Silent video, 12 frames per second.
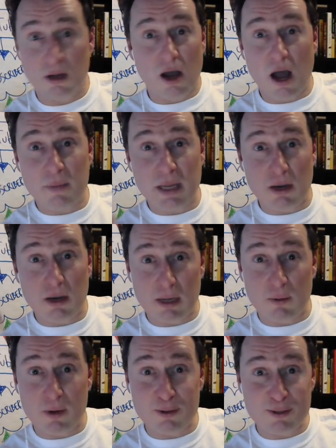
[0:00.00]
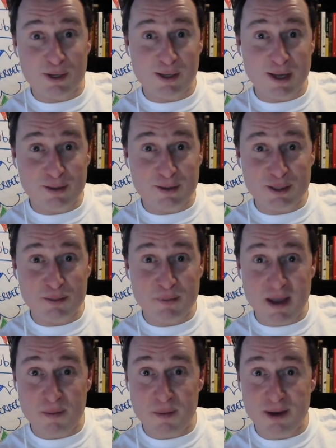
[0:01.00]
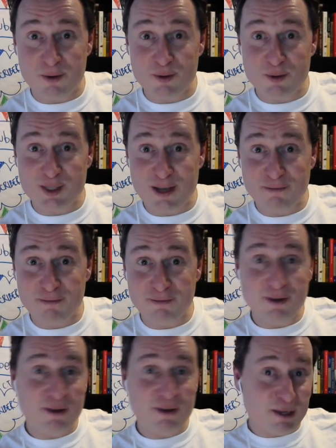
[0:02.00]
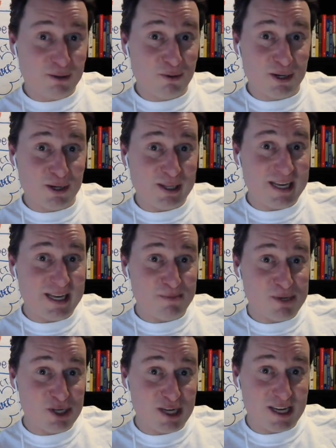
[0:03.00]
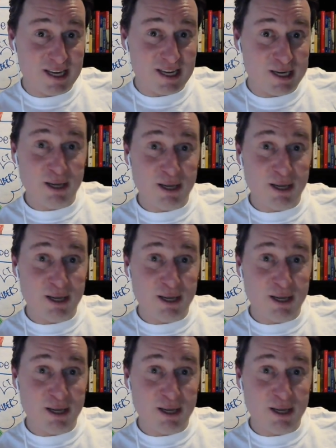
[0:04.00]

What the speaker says: I'm the only one who's allowed to spam my own stuff, like Twitter lead machine.